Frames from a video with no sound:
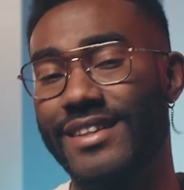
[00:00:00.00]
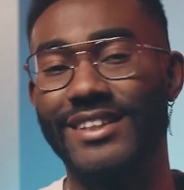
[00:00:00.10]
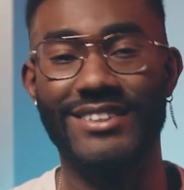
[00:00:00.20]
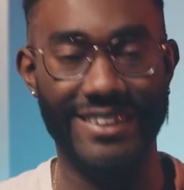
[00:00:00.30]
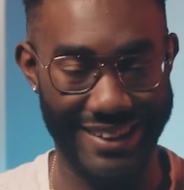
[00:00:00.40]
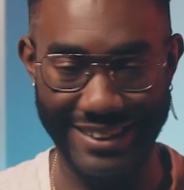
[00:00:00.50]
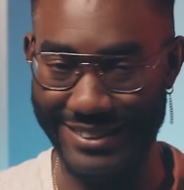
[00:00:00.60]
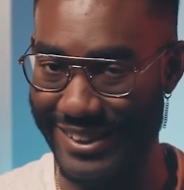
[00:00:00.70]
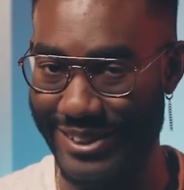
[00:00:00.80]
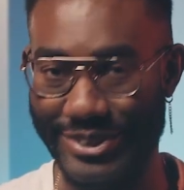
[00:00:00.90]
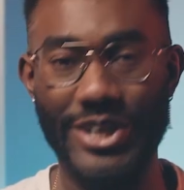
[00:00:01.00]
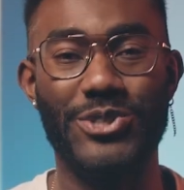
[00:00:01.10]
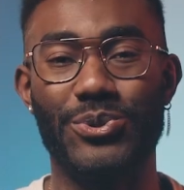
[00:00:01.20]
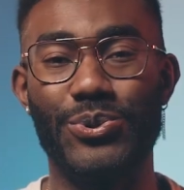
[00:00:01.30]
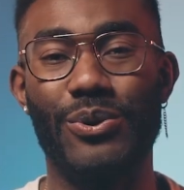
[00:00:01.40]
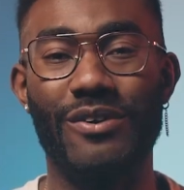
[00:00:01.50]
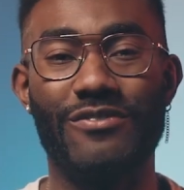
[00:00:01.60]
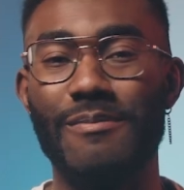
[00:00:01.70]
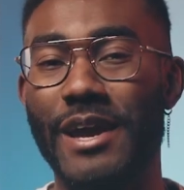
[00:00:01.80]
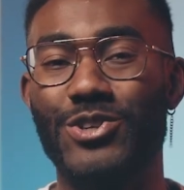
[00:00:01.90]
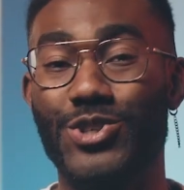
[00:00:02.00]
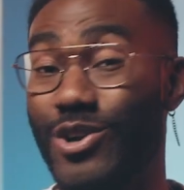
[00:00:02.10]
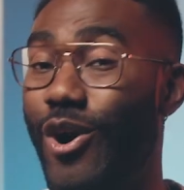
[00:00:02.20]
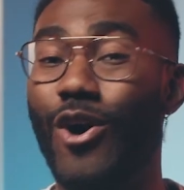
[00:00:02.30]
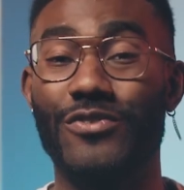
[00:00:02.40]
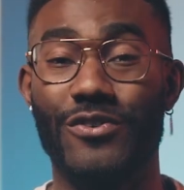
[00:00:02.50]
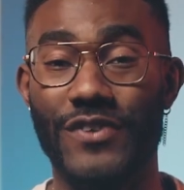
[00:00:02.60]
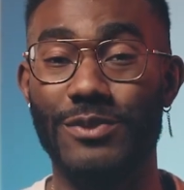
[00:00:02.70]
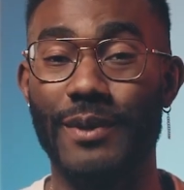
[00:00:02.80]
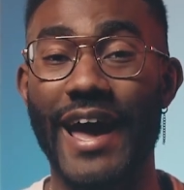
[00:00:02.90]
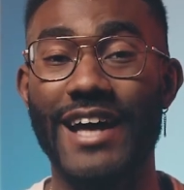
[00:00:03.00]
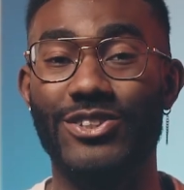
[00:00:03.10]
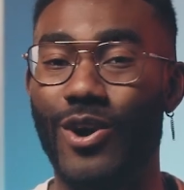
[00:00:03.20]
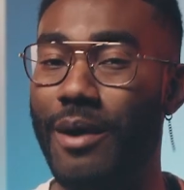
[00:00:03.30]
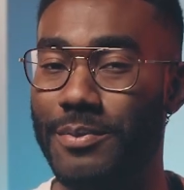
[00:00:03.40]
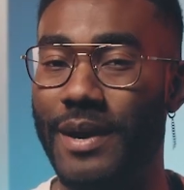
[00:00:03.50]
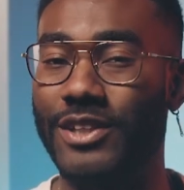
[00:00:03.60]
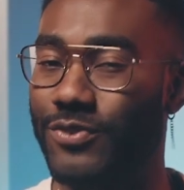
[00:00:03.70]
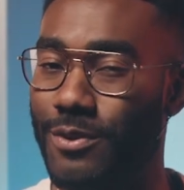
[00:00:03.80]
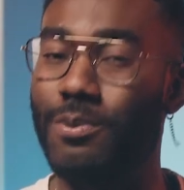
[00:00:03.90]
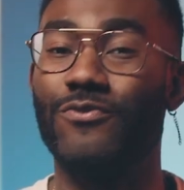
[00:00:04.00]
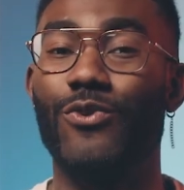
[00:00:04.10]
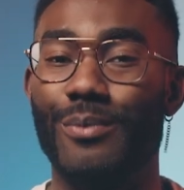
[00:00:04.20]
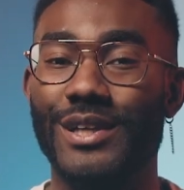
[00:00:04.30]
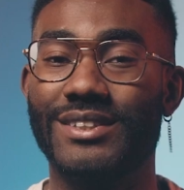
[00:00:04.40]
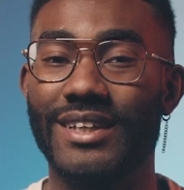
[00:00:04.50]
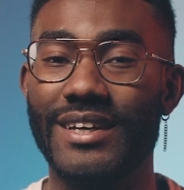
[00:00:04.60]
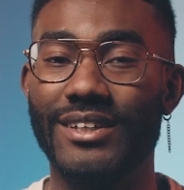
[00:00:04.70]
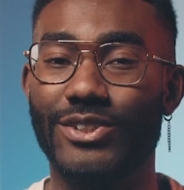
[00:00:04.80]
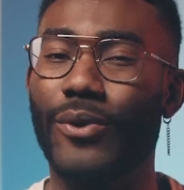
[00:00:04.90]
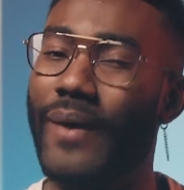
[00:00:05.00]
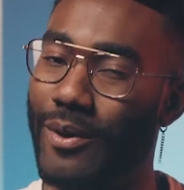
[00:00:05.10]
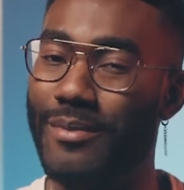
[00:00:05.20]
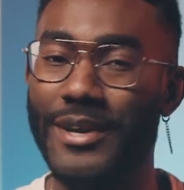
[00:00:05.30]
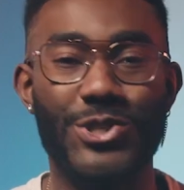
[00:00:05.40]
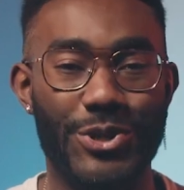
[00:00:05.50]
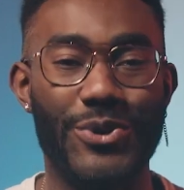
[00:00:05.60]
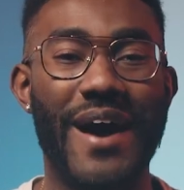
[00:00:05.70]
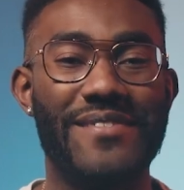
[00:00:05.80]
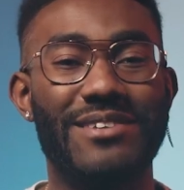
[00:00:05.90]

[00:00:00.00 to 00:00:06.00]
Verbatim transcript: This is an essential tool for making sure all of your Facebook ads are optimized for performance, so I wanna make sure you have